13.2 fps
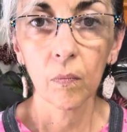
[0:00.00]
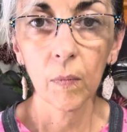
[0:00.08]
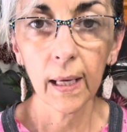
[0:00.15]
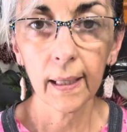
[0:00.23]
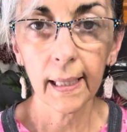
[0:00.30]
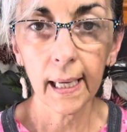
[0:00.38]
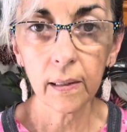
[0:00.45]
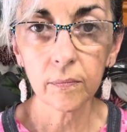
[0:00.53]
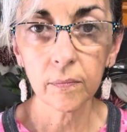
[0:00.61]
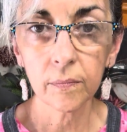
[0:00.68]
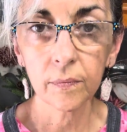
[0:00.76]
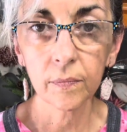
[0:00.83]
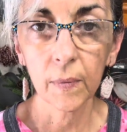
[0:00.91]
Like that.
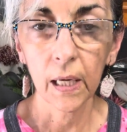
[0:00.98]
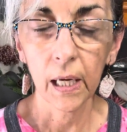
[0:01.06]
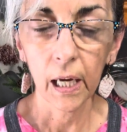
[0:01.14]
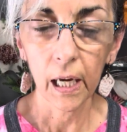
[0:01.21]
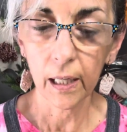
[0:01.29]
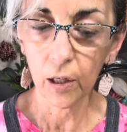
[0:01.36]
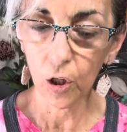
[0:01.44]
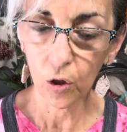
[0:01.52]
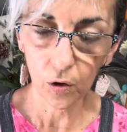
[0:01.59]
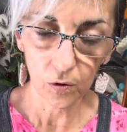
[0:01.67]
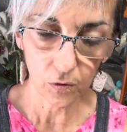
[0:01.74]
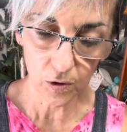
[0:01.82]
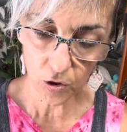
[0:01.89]
And you
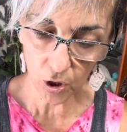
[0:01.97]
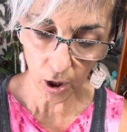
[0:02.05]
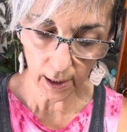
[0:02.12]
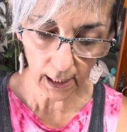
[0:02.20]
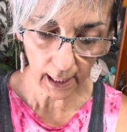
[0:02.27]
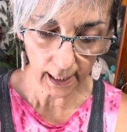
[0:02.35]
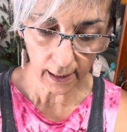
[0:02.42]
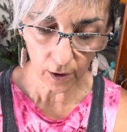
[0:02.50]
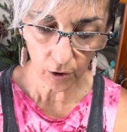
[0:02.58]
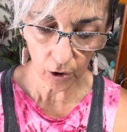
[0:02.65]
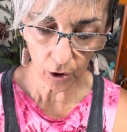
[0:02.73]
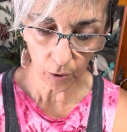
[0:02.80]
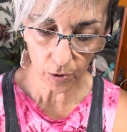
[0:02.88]
start light, you
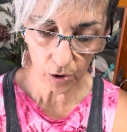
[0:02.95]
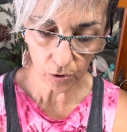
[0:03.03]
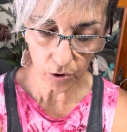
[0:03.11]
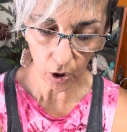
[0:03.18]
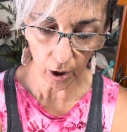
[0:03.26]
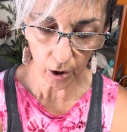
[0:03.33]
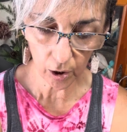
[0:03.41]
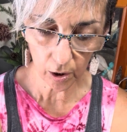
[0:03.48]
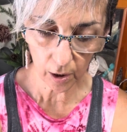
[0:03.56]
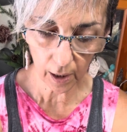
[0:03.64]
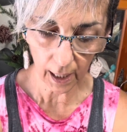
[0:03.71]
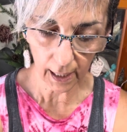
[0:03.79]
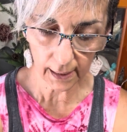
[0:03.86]
can always go
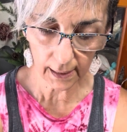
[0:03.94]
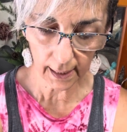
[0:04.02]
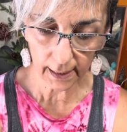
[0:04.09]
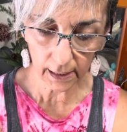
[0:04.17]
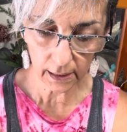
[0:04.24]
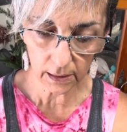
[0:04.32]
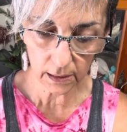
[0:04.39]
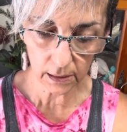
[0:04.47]
darker. I like it,